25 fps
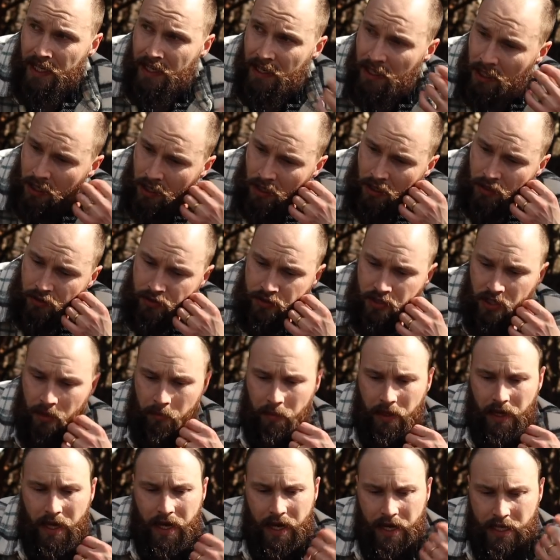it,
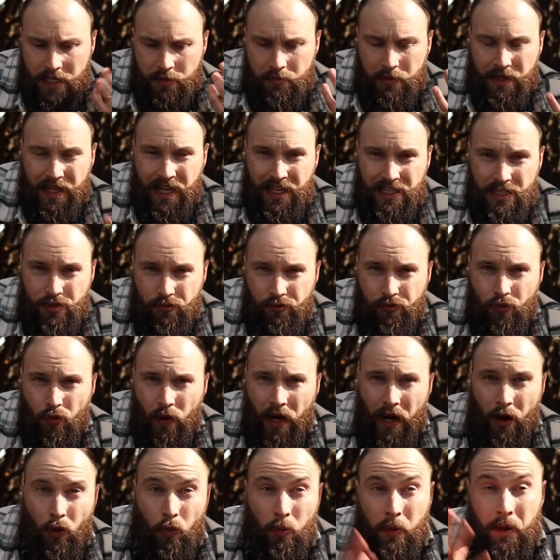some of the hairs began to
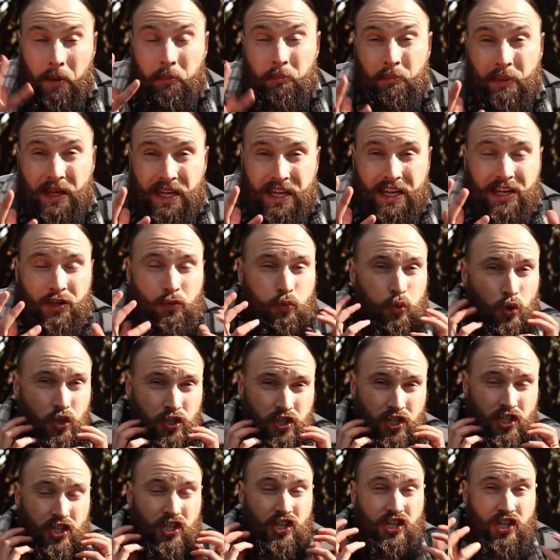fall out, or my beard
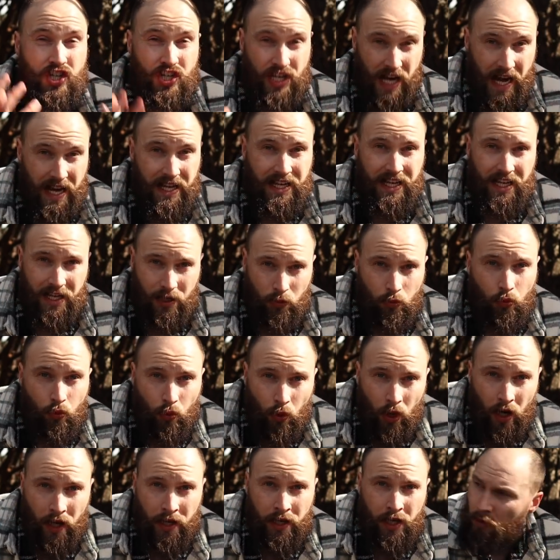was shedding,
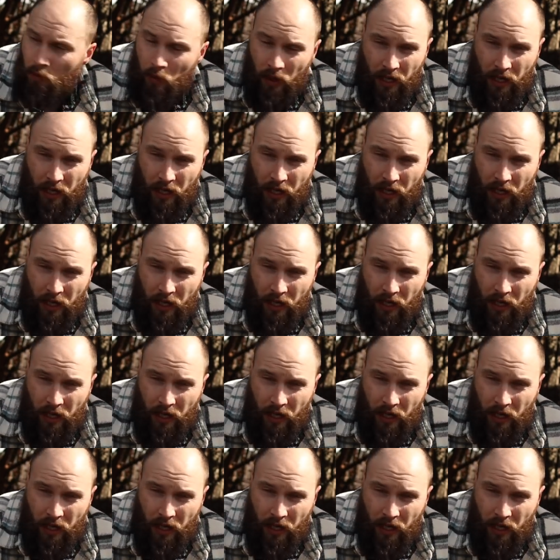right?